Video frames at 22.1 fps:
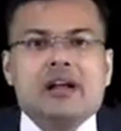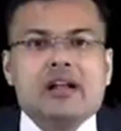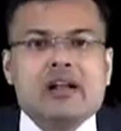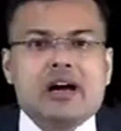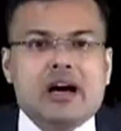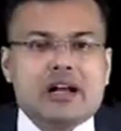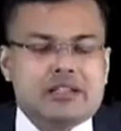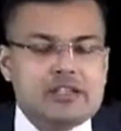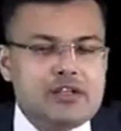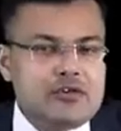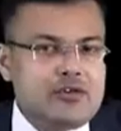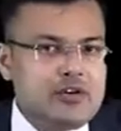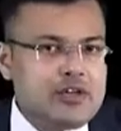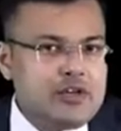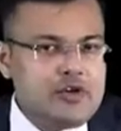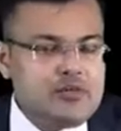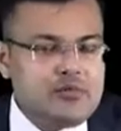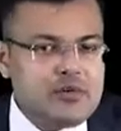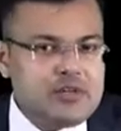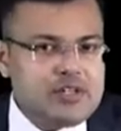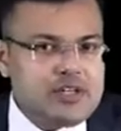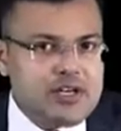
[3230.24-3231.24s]
Carcinoid
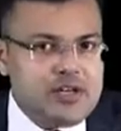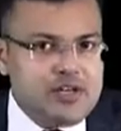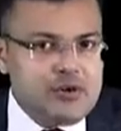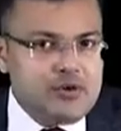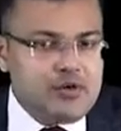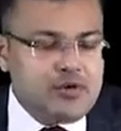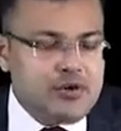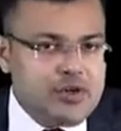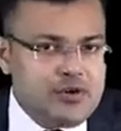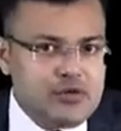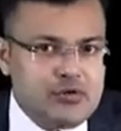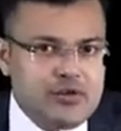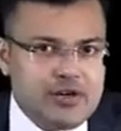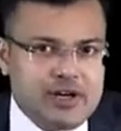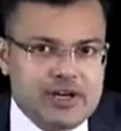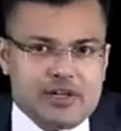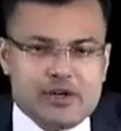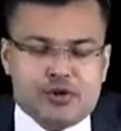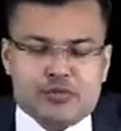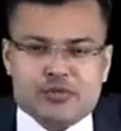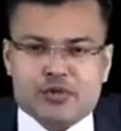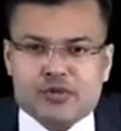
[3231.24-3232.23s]
tumors are
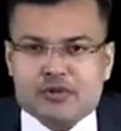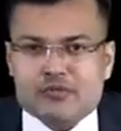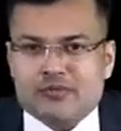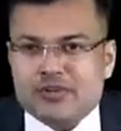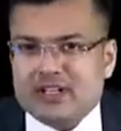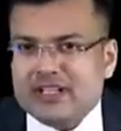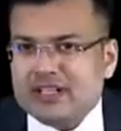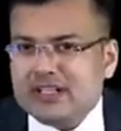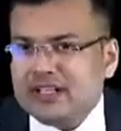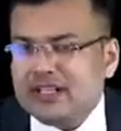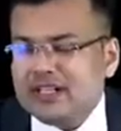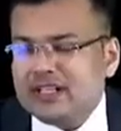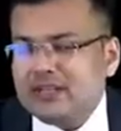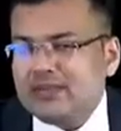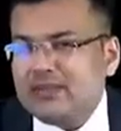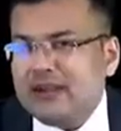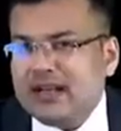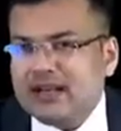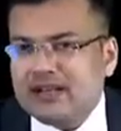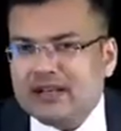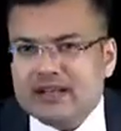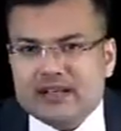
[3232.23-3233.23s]
neuroendocrine tumors. We discussed
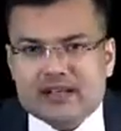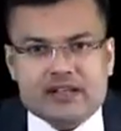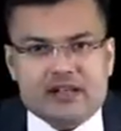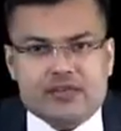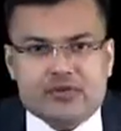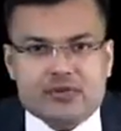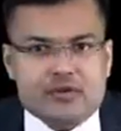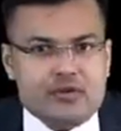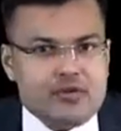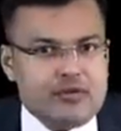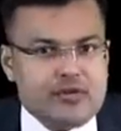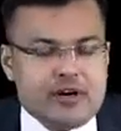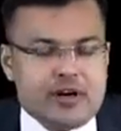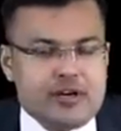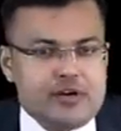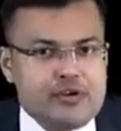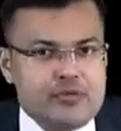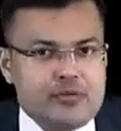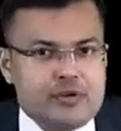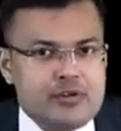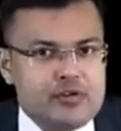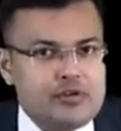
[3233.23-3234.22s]
pancreatic neuroendocrine
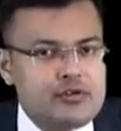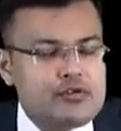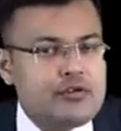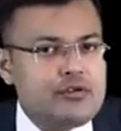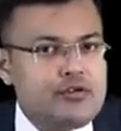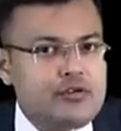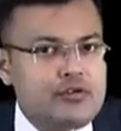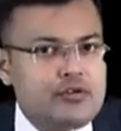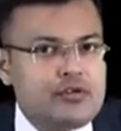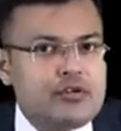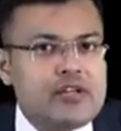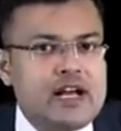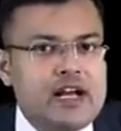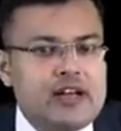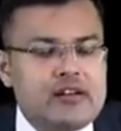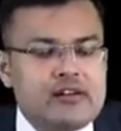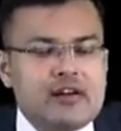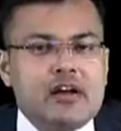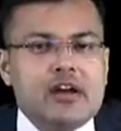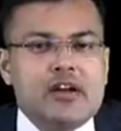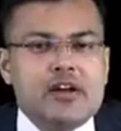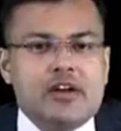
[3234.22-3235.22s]
tumor. So you know that
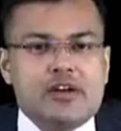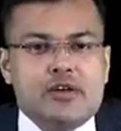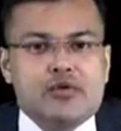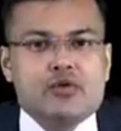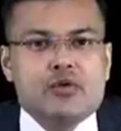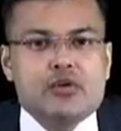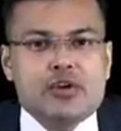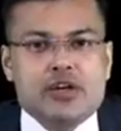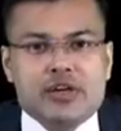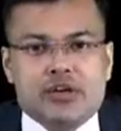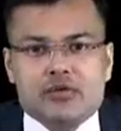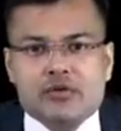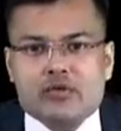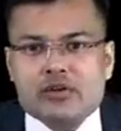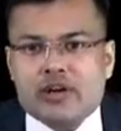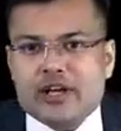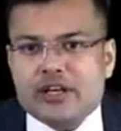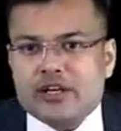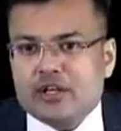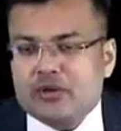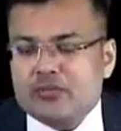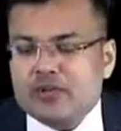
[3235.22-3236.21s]

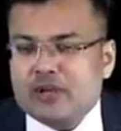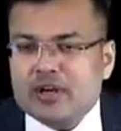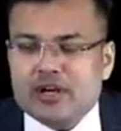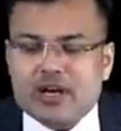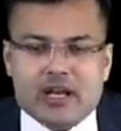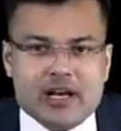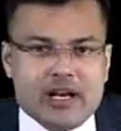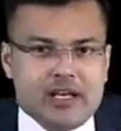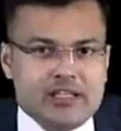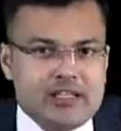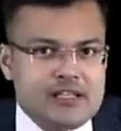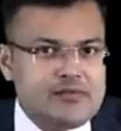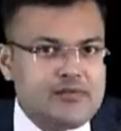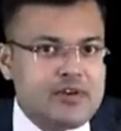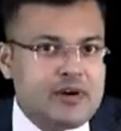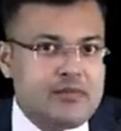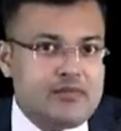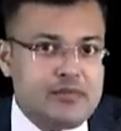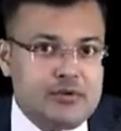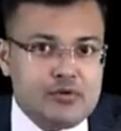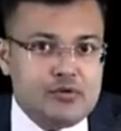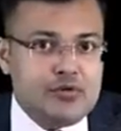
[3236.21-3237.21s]
neuroendocrine tumor arises
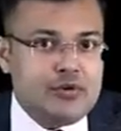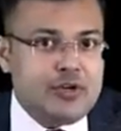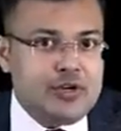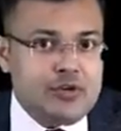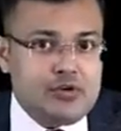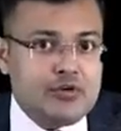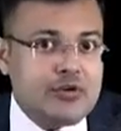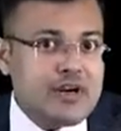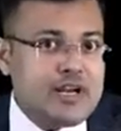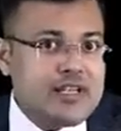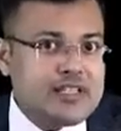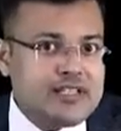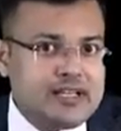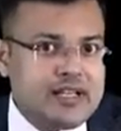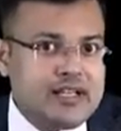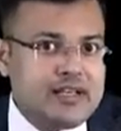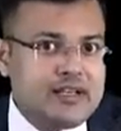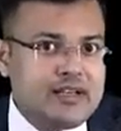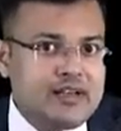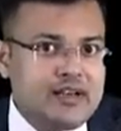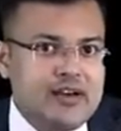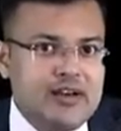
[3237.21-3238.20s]
from neuroendocrine
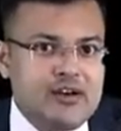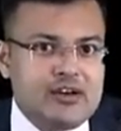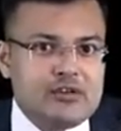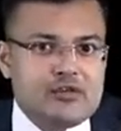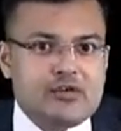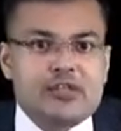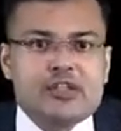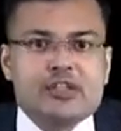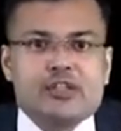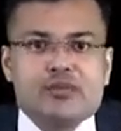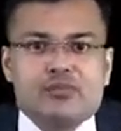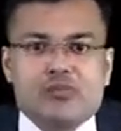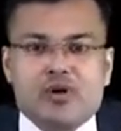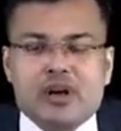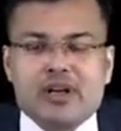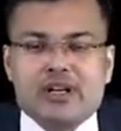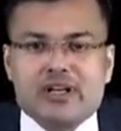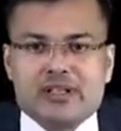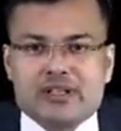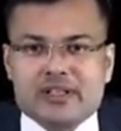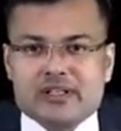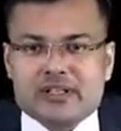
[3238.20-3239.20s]
cell. So in small
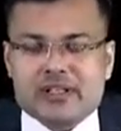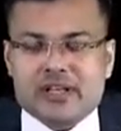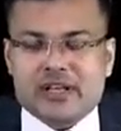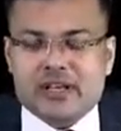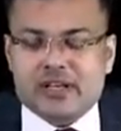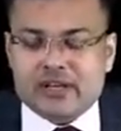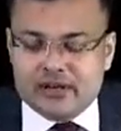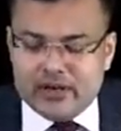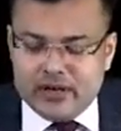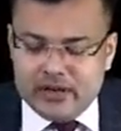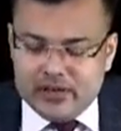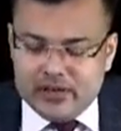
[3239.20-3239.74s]
intestine,